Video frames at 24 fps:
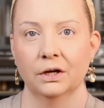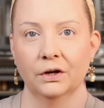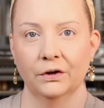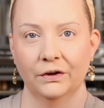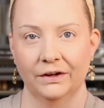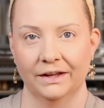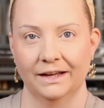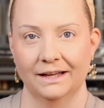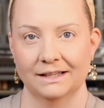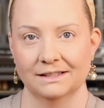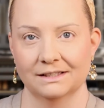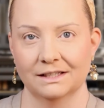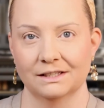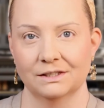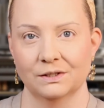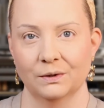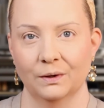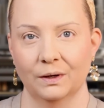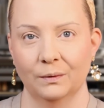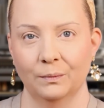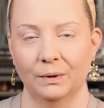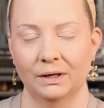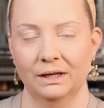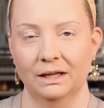Alright guys,
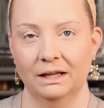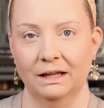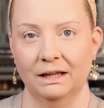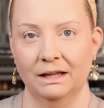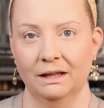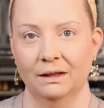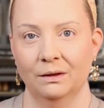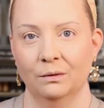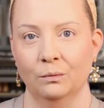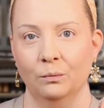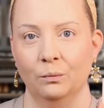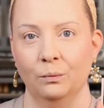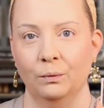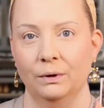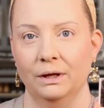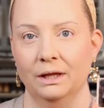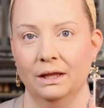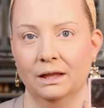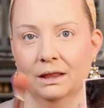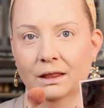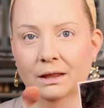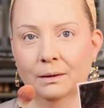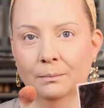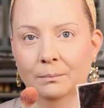so I went in
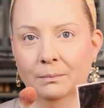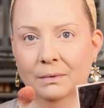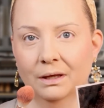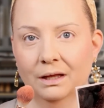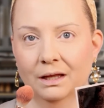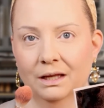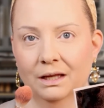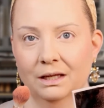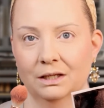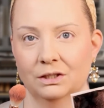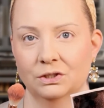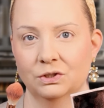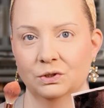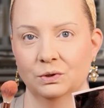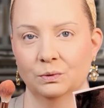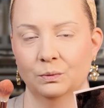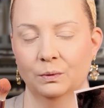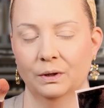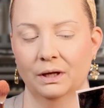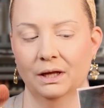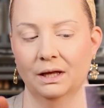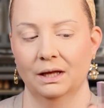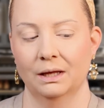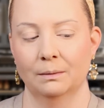with my
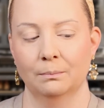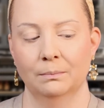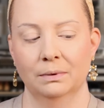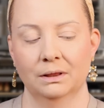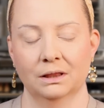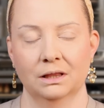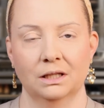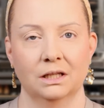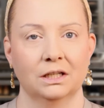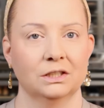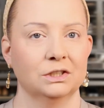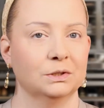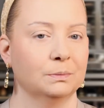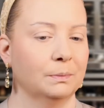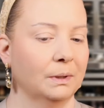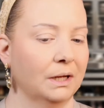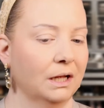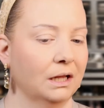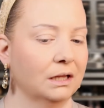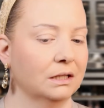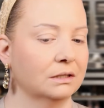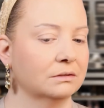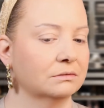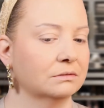Jouer blush
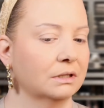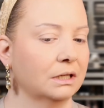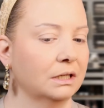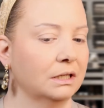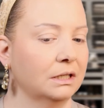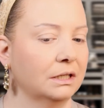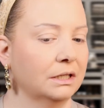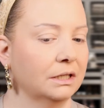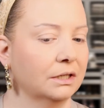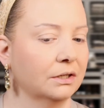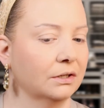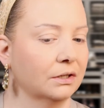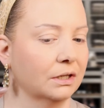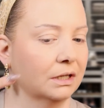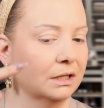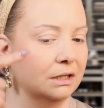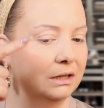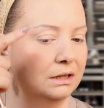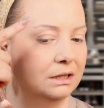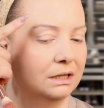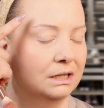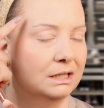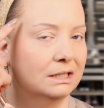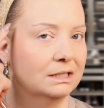palette right here,
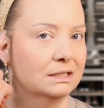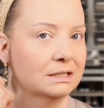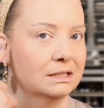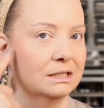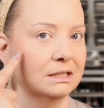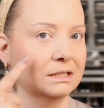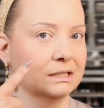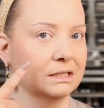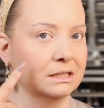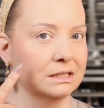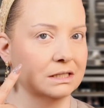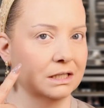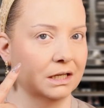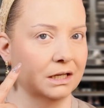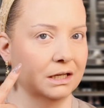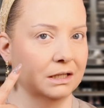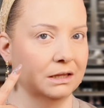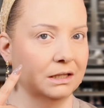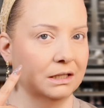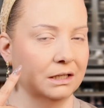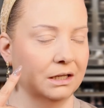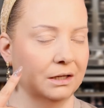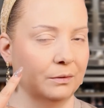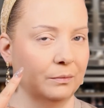and this is the
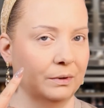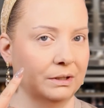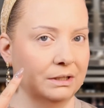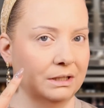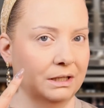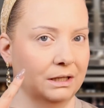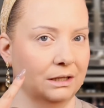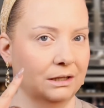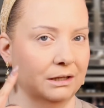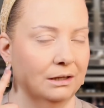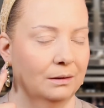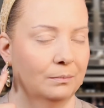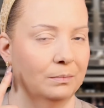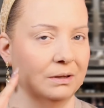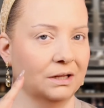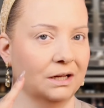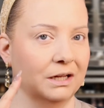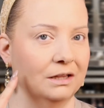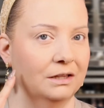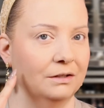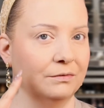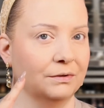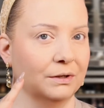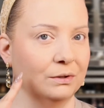side that I went in and
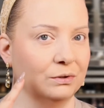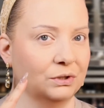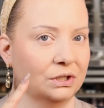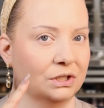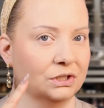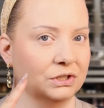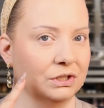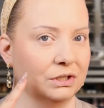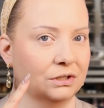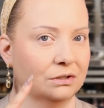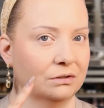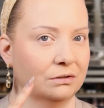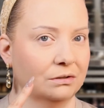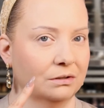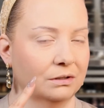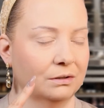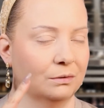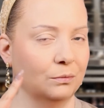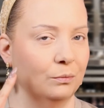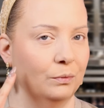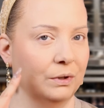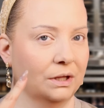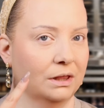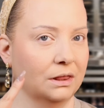applied the foundation
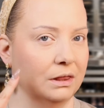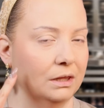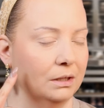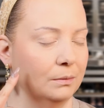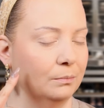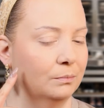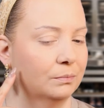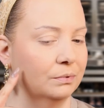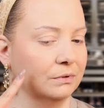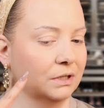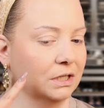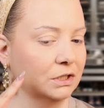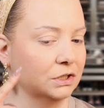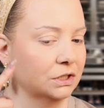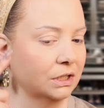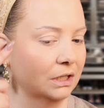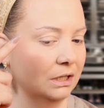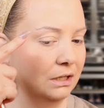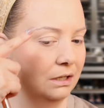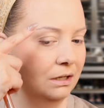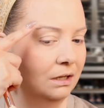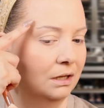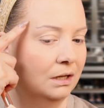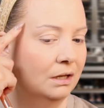on with the brush.
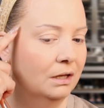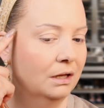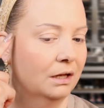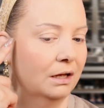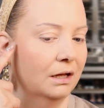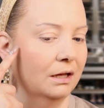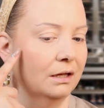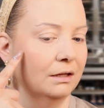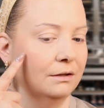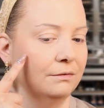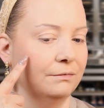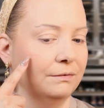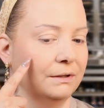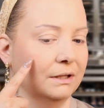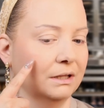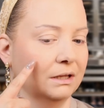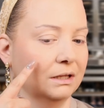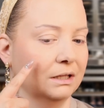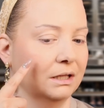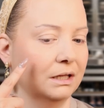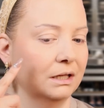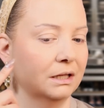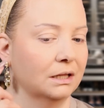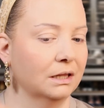And I
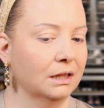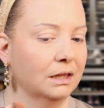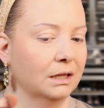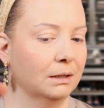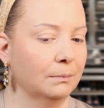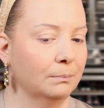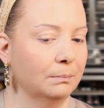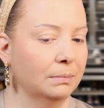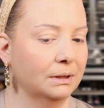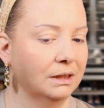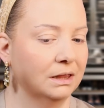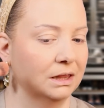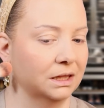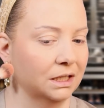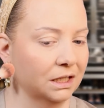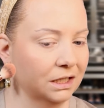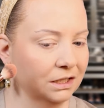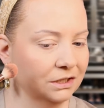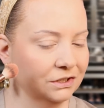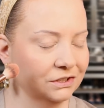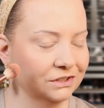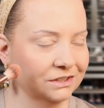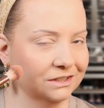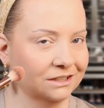feel like the
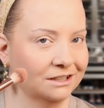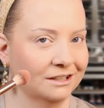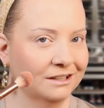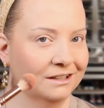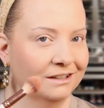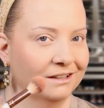blush